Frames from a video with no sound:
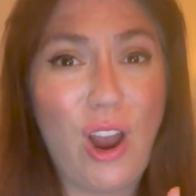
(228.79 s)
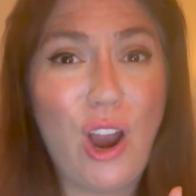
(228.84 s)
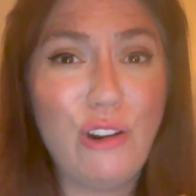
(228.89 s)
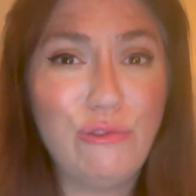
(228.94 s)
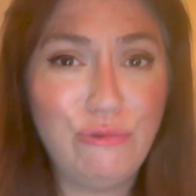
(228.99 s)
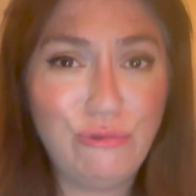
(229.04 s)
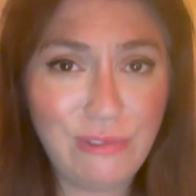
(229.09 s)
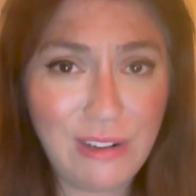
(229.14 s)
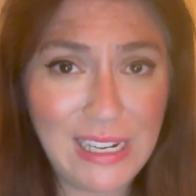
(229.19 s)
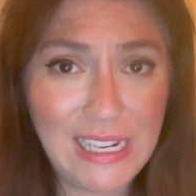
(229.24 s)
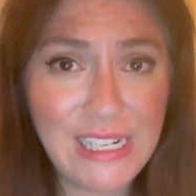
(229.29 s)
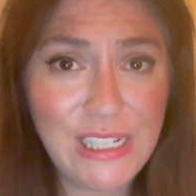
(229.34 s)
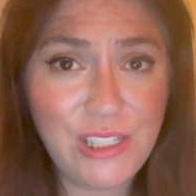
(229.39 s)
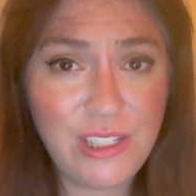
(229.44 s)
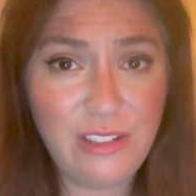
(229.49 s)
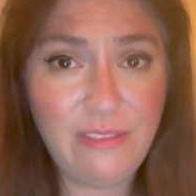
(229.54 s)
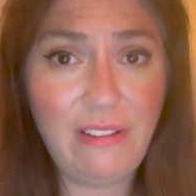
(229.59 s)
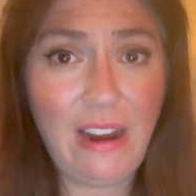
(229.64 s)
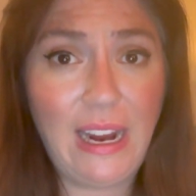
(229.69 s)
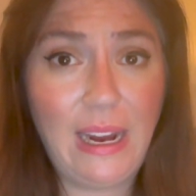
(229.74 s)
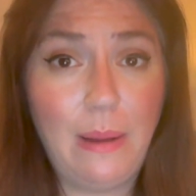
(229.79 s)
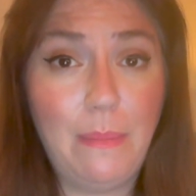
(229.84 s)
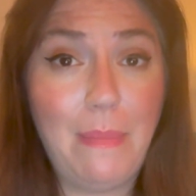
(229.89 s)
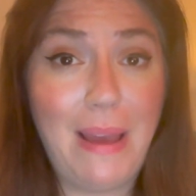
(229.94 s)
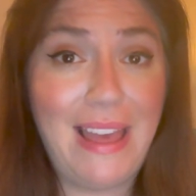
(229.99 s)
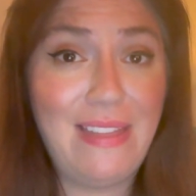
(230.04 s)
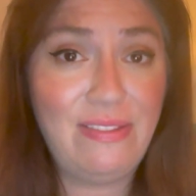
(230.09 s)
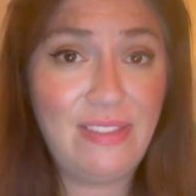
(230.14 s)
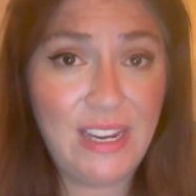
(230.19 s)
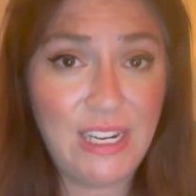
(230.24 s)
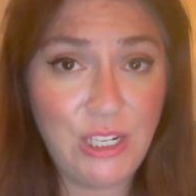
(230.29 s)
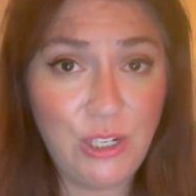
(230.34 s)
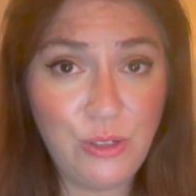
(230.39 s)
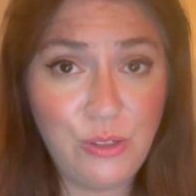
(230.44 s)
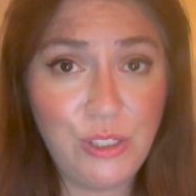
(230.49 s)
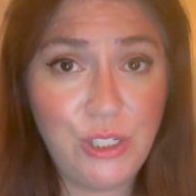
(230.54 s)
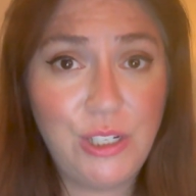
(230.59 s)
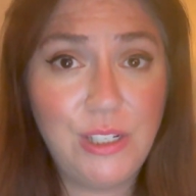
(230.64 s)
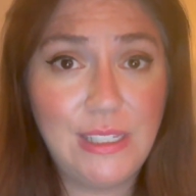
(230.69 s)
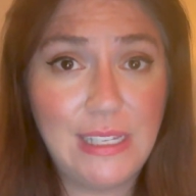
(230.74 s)
I really do recommend that you
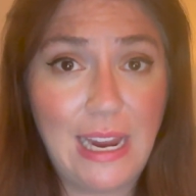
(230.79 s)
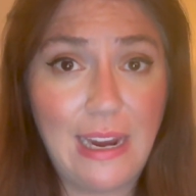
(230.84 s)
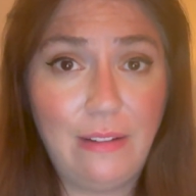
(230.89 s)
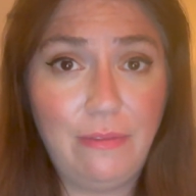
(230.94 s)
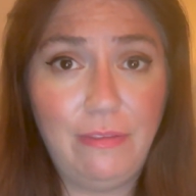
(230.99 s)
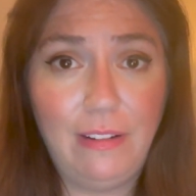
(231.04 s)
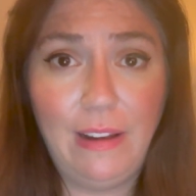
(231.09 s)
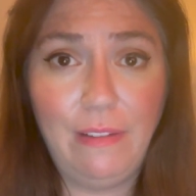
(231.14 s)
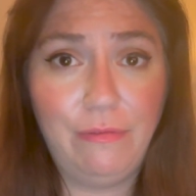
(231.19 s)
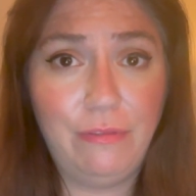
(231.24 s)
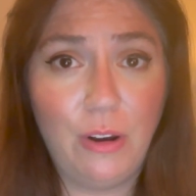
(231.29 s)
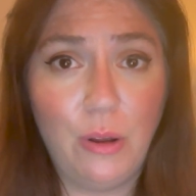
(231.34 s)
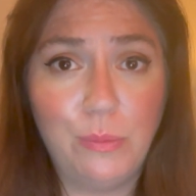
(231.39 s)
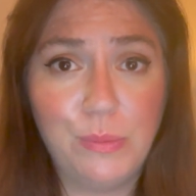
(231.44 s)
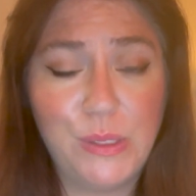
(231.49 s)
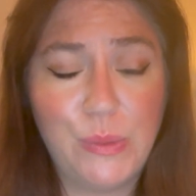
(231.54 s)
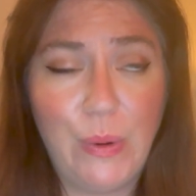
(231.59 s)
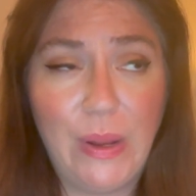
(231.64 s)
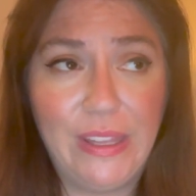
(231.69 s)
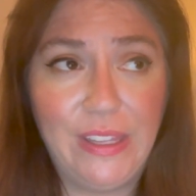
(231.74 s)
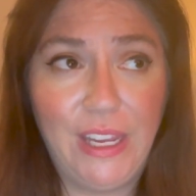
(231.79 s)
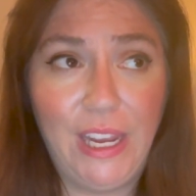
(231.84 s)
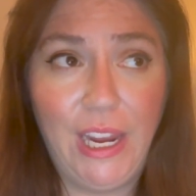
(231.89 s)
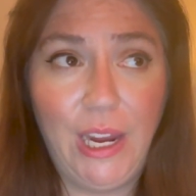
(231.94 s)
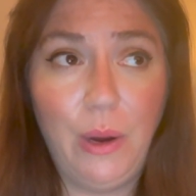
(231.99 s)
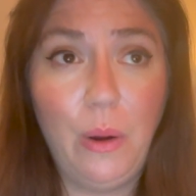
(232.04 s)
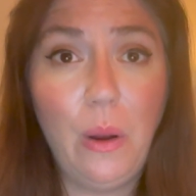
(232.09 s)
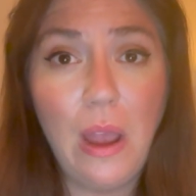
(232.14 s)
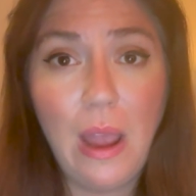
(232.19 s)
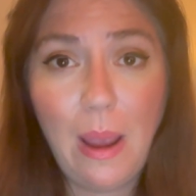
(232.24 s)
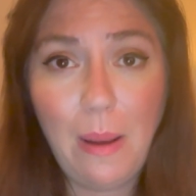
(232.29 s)
do take flip-flops with you,